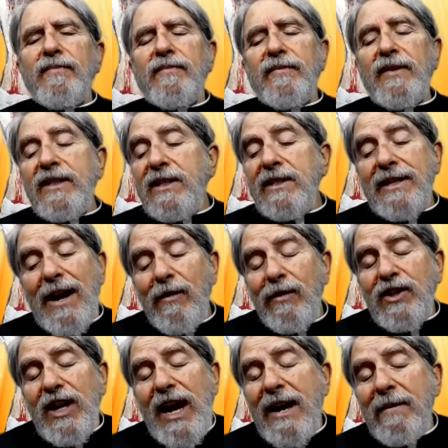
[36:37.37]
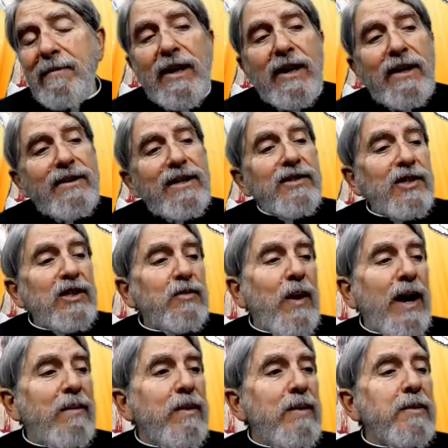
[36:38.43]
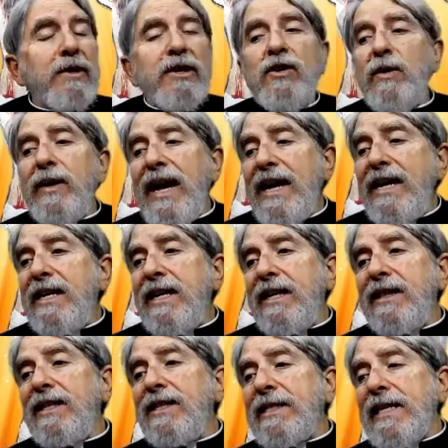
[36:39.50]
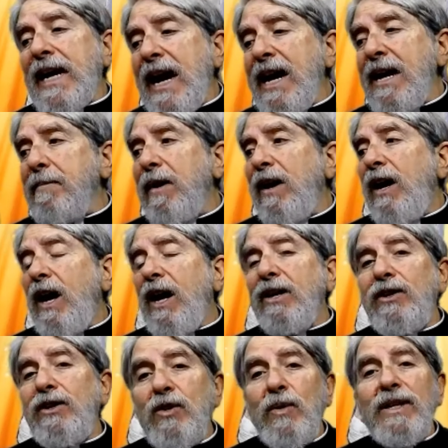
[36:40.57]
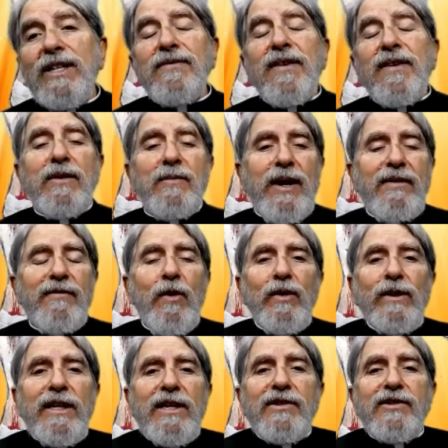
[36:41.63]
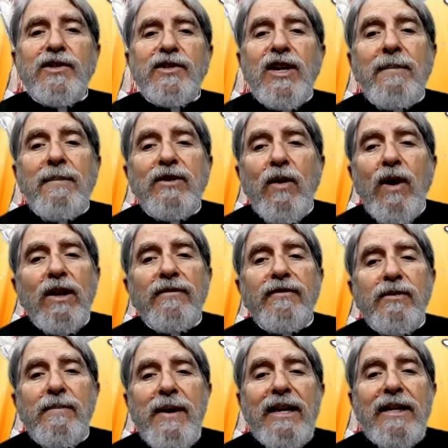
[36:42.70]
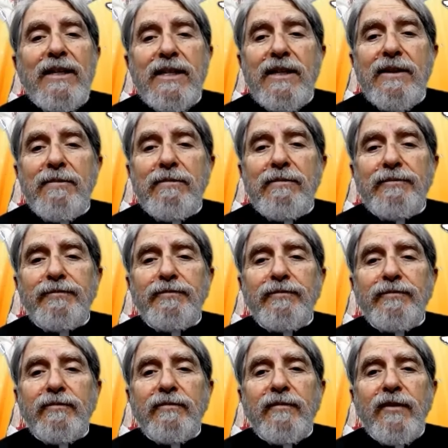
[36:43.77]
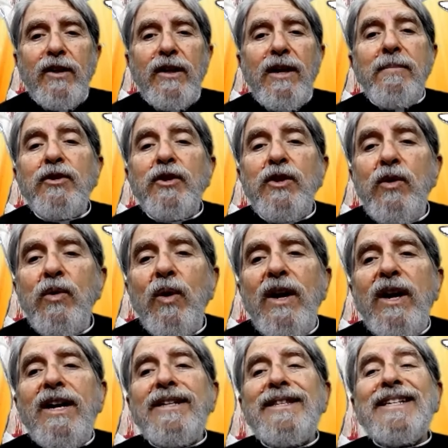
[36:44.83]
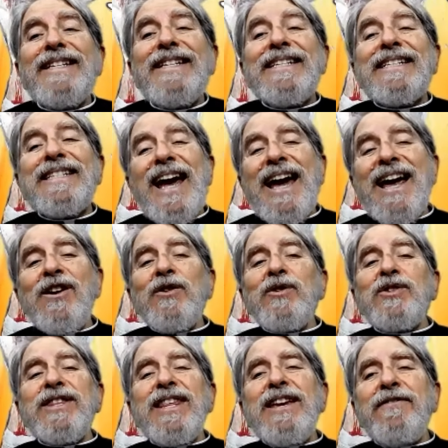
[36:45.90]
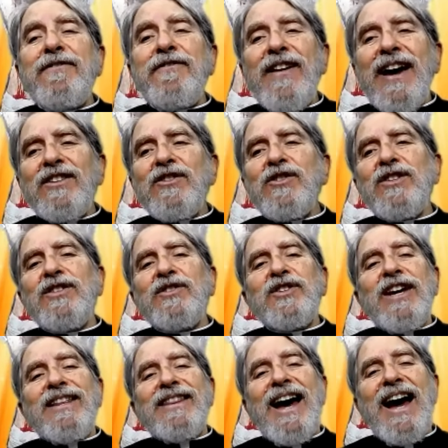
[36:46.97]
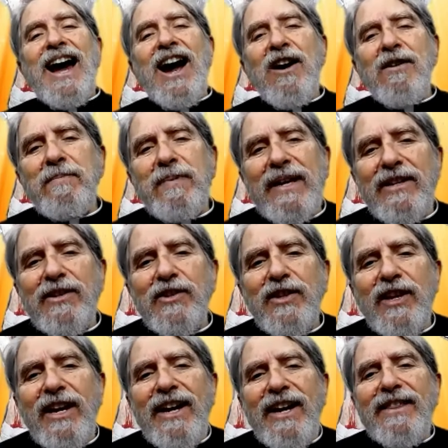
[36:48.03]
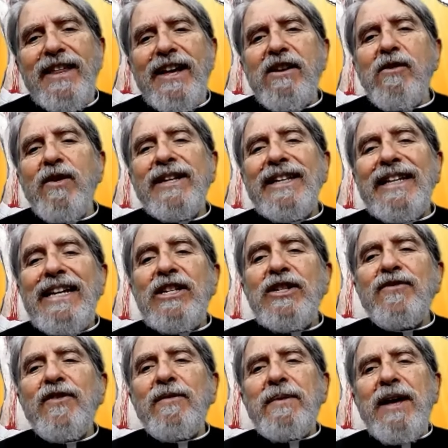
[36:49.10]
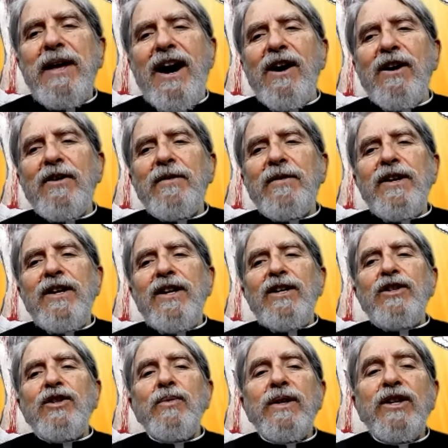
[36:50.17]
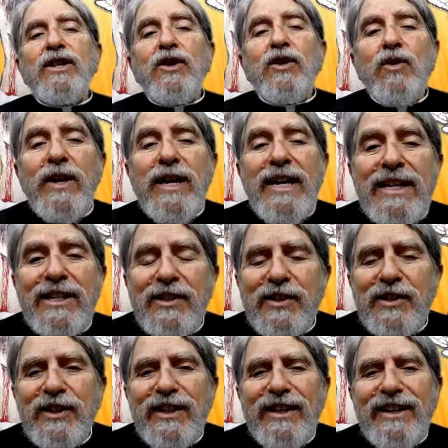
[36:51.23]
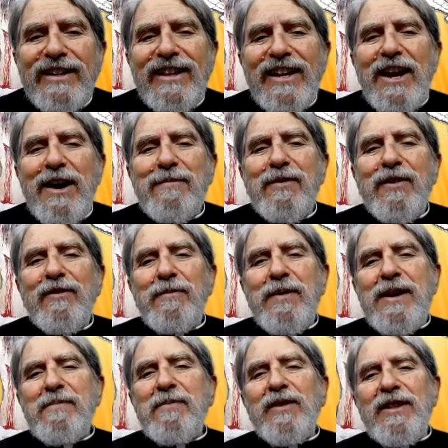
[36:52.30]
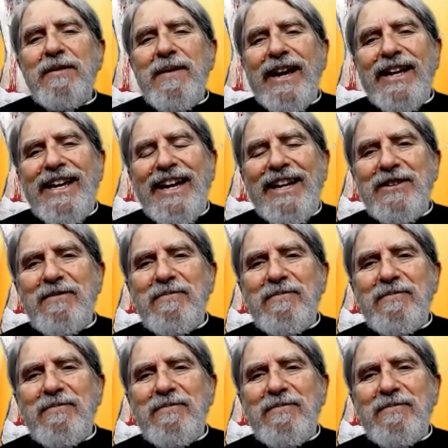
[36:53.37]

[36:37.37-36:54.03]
This is our job. This is why we were created at this time. A new and divine way of holiness is coming to all of humanity. Number two, the desires, the affections, the heartbeats that are unleashed from the heart to increase the number of people in my kingdom.